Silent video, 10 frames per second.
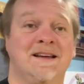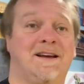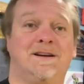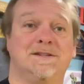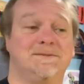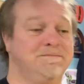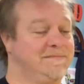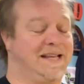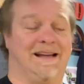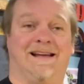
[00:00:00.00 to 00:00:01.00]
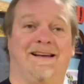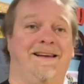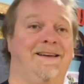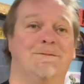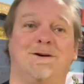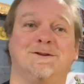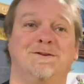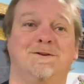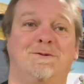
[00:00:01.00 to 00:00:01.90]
because I ain't walked on the